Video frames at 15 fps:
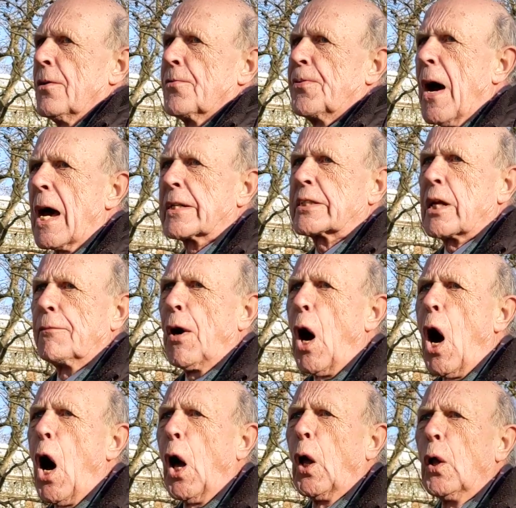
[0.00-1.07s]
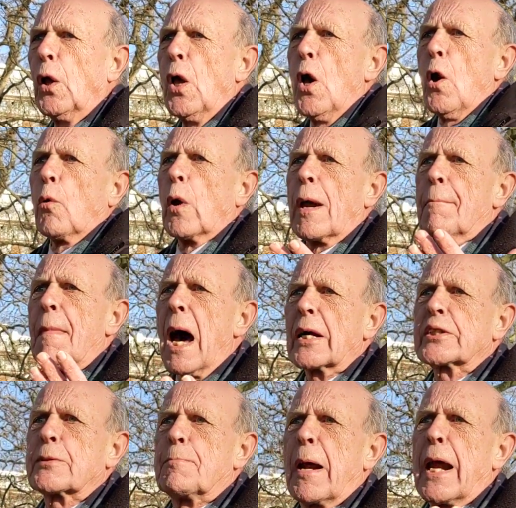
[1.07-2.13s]
First of all, we
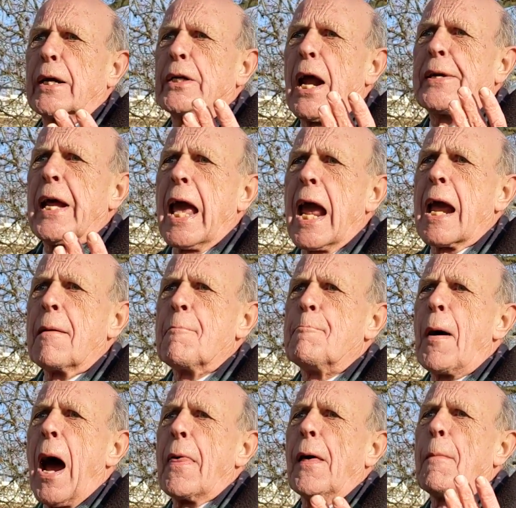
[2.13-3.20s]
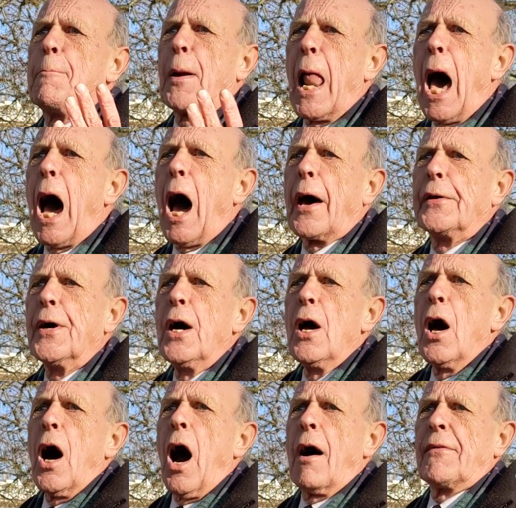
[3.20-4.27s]
must be redeemed by the blood
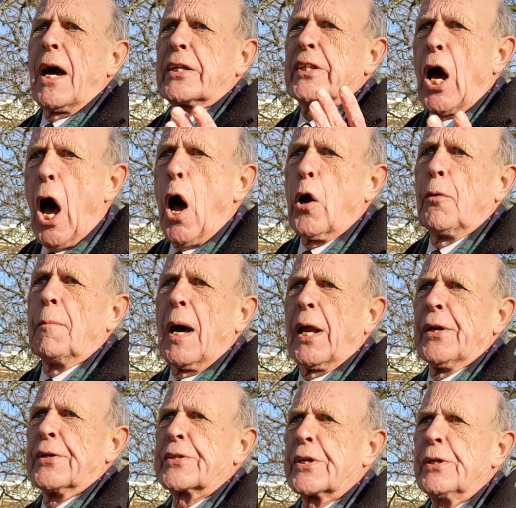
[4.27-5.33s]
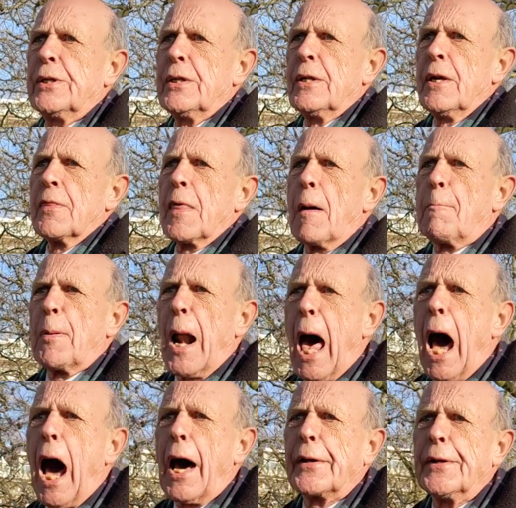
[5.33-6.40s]
of atonement. The
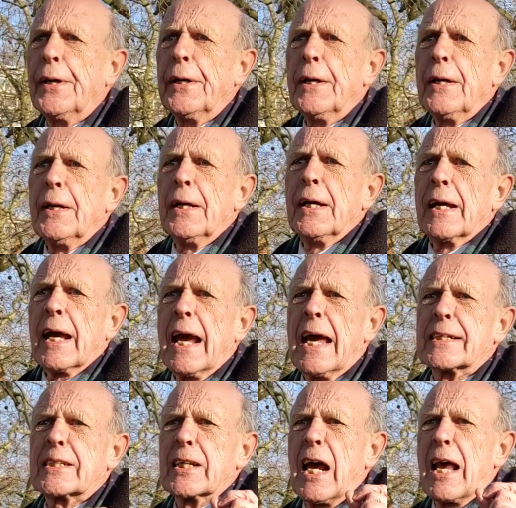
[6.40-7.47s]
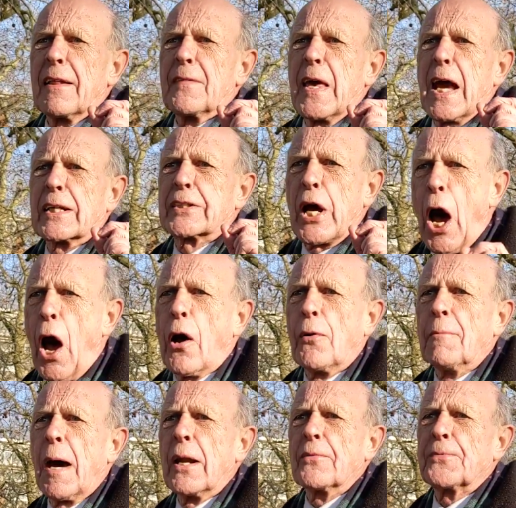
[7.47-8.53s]
blood is the
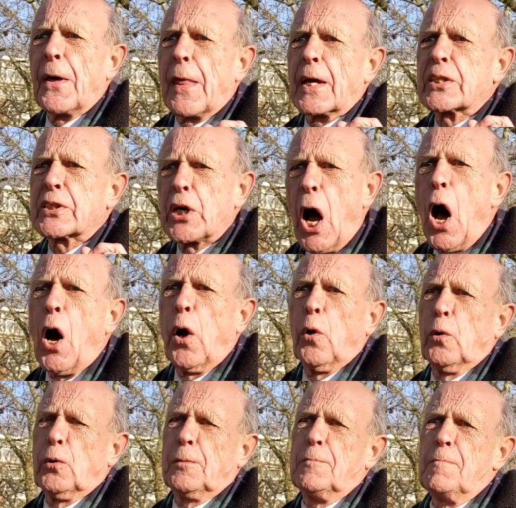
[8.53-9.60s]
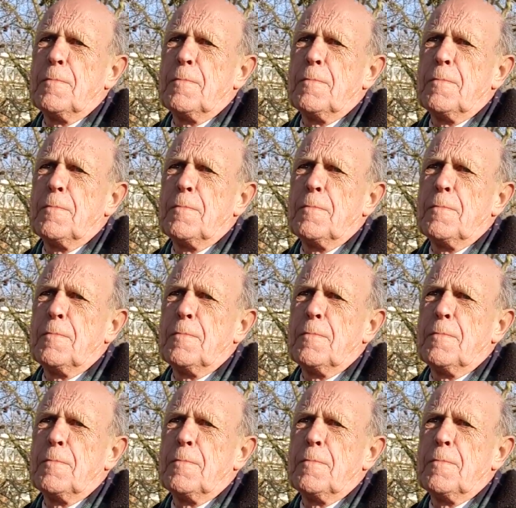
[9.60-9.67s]
atonement for the soul.